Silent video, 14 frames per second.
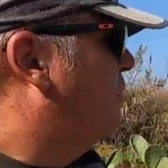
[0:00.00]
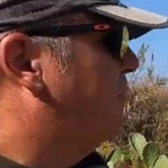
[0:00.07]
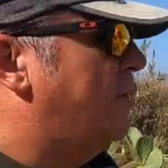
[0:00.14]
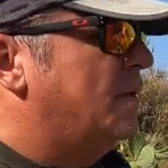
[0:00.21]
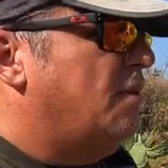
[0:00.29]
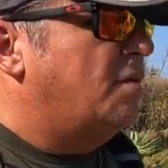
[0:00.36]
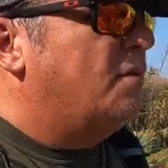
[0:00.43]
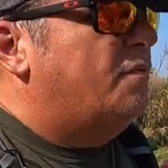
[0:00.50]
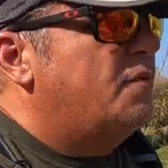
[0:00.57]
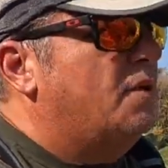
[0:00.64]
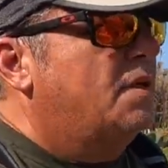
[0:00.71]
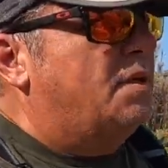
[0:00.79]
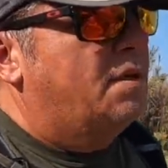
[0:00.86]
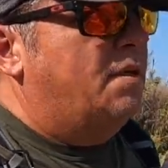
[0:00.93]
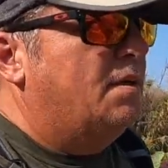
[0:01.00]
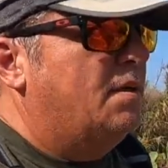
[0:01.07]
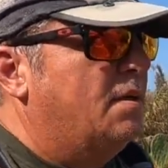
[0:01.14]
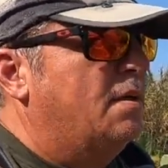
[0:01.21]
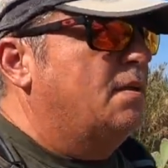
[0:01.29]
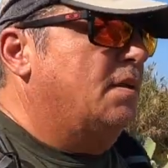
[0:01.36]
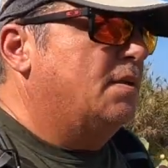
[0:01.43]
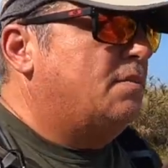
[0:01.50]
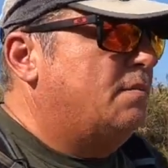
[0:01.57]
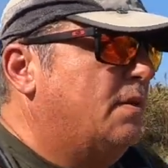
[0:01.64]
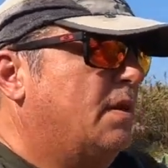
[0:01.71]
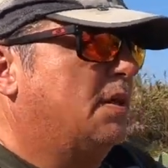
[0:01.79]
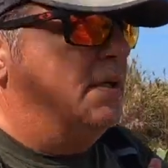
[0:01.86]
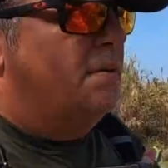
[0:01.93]
But hopefully this
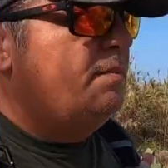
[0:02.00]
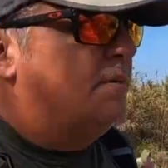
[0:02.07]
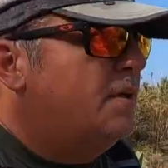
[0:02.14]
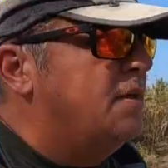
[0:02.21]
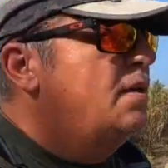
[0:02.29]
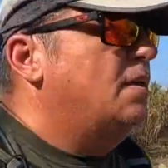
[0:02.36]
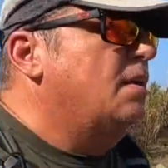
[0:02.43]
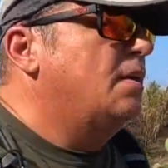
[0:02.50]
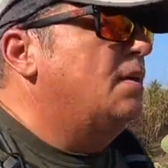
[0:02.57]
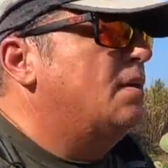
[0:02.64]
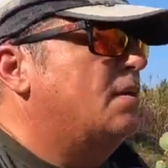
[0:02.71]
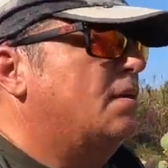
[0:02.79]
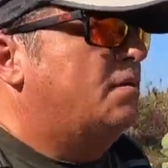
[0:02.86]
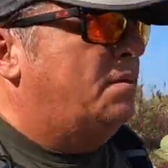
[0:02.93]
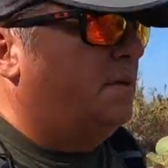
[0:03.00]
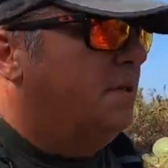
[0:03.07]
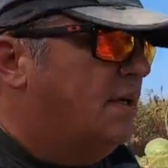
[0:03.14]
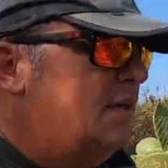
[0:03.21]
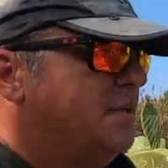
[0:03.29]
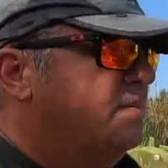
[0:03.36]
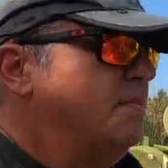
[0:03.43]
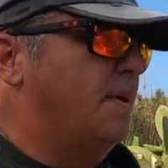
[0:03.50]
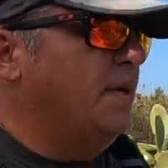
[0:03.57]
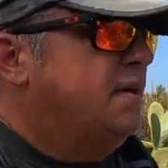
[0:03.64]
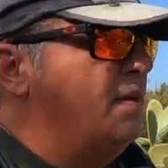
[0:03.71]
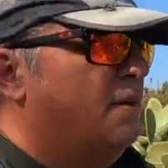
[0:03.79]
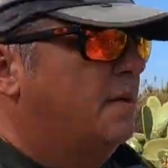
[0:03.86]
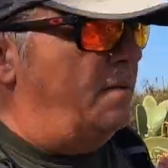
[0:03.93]
will lead me to the next
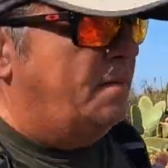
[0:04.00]
bay.